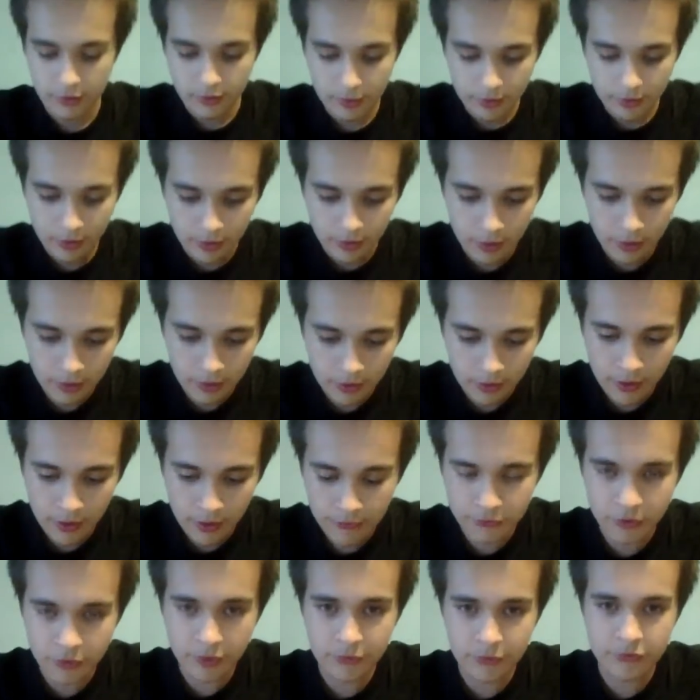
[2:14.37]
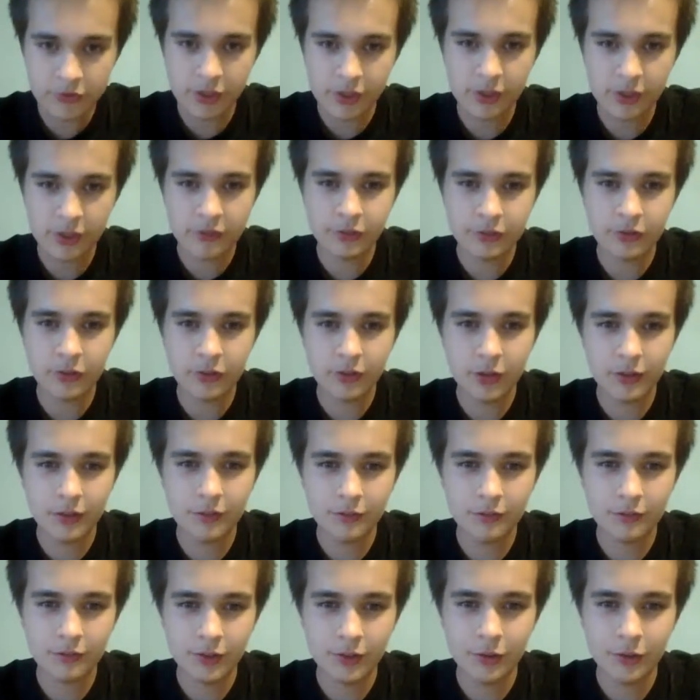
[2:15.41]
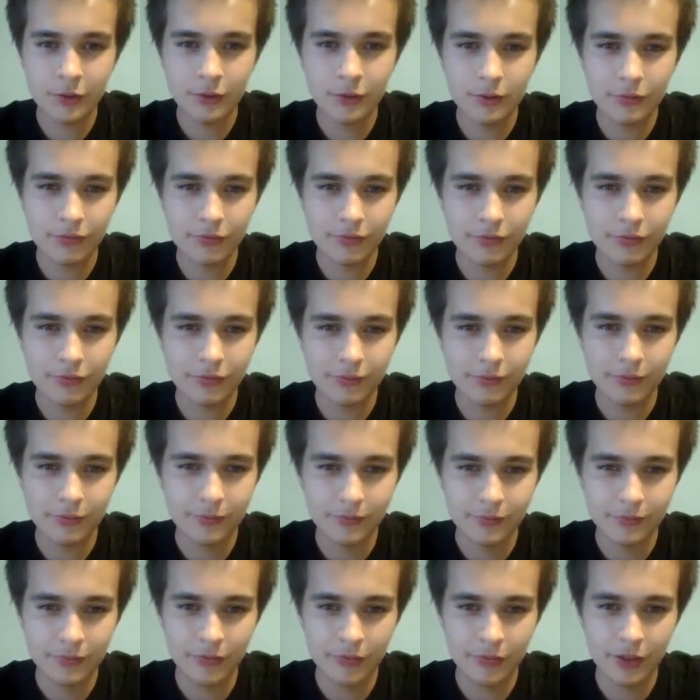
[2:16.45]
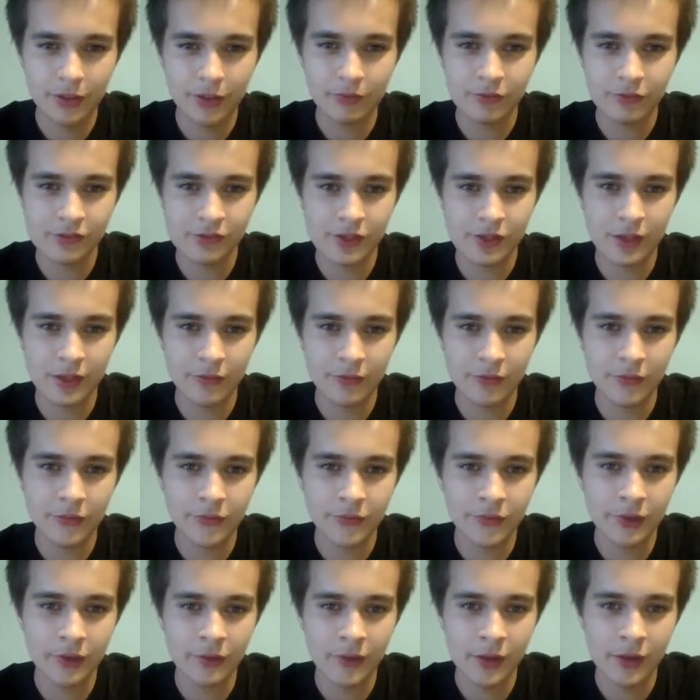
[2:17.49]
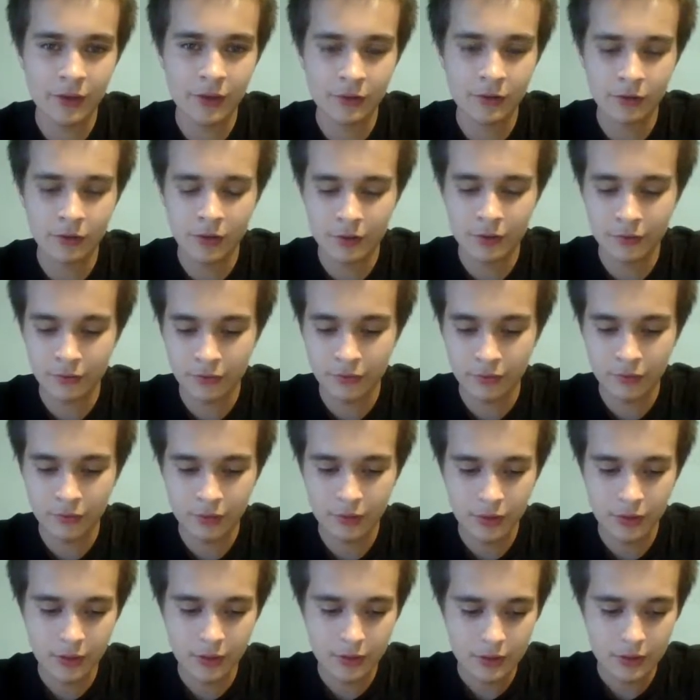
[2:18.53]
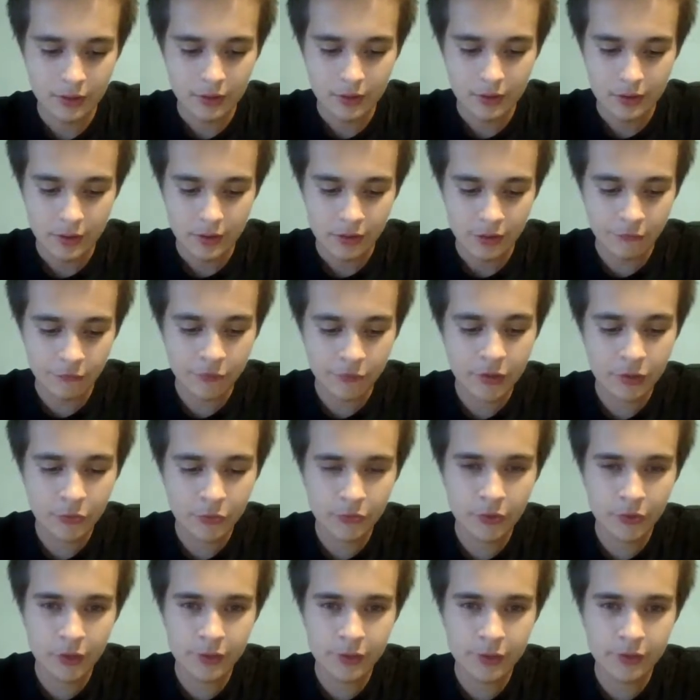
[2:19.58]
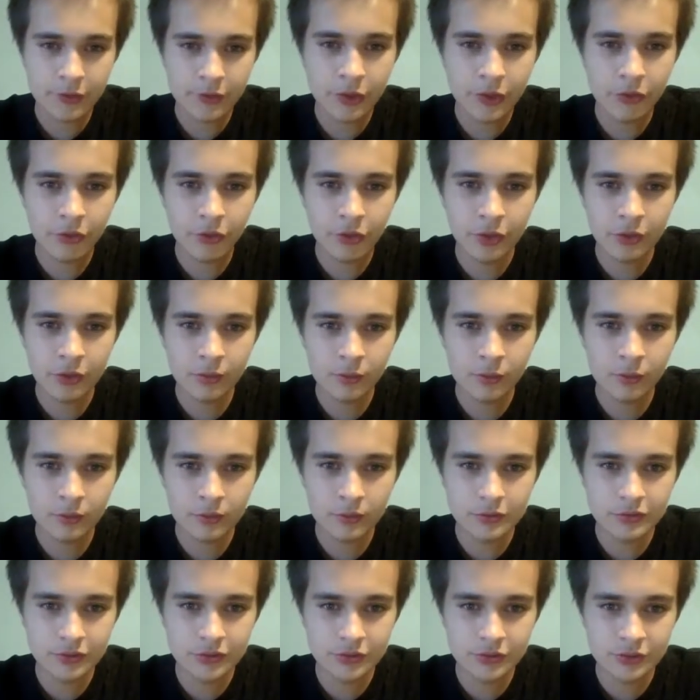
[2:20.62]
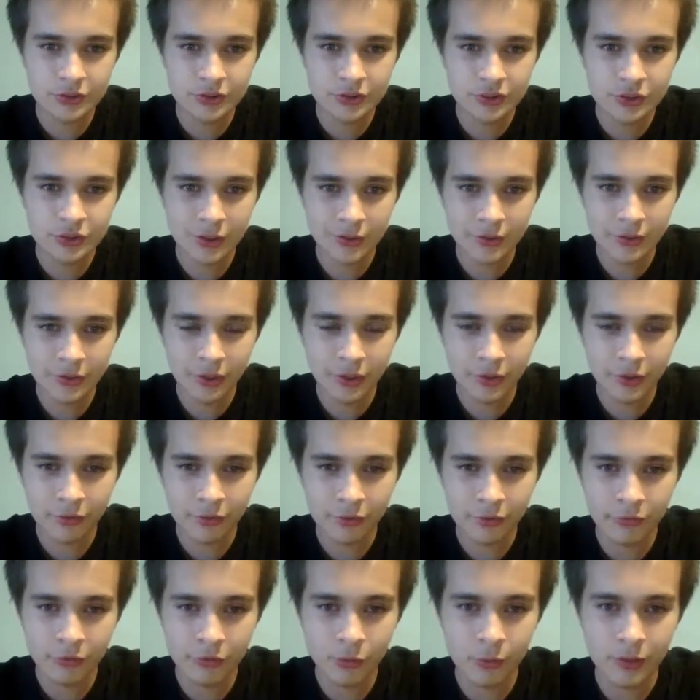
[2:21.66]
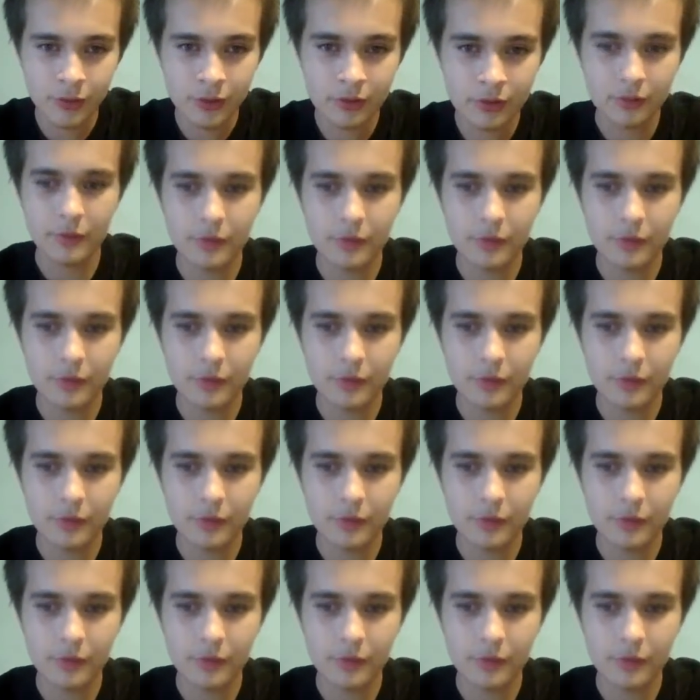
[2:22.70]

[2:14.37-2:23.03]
Uh, it has a nice texture. I don't know if, if I even should have to say that or anything. It feels like nothing should cut through it.